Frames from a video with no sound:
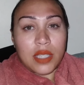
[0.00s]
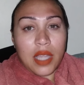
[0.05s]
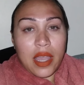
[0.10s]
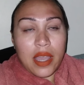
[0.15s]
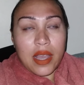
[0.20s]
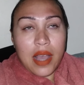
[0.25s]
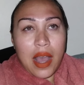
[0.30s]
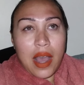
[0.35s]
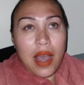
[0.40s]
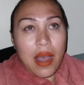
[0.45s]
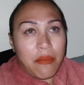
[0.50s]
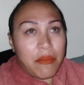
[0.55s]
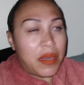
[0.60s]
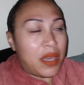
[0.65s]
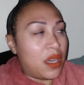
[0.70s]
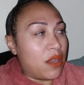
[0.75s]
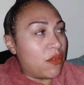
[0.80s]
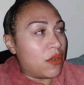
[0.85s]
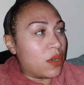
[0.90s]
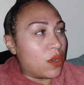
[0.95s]
Like I'm
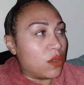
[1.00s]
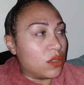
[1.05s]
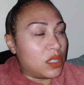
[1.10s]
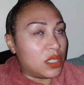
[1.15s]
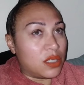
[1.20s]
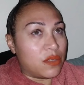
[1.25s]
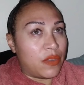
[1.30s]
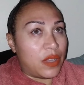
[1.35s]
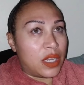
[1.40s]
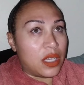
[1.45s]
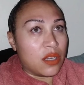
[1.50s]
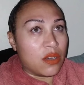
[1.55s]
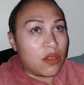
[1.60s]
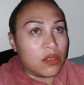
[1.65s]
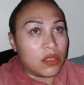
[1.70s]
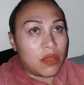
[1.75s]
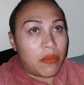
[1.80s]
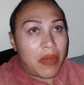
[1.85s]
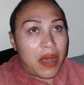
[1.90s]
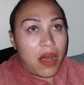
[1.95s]
hearing all these
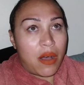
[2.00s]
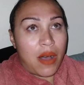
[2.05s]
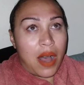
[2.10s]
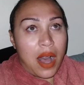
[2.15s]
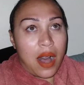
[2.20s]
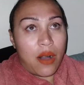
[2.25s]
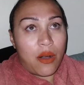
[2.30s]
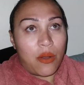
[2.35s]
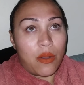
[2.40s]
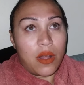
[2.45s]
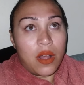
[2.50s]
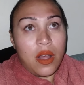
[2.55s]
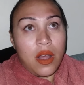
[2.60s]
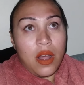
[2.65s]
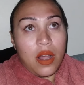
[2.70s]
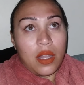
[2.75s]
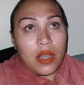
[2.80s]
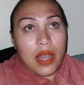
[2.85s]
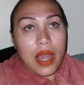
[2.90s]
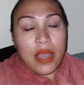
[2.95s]
videos about how
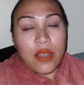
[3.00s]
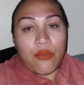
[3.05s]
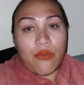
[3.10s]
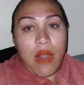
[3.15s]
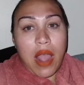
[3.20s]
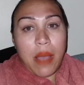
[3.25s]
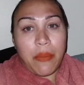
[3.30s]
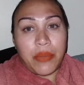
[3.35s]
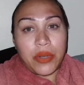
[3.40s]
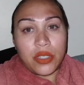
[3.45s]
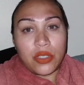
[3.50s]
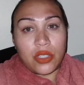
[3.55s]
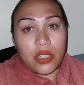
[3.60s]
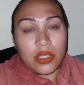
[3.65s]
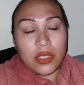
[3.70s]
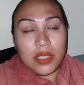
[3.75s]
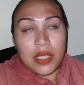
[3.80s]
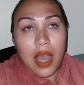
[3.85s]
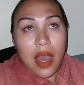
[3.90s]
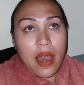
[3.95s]
like rappers are
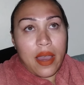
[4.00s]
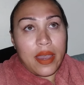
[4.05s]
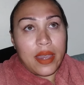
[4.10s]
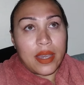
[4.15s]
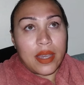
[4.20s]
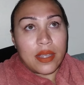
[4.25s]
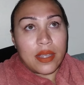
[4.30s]
dying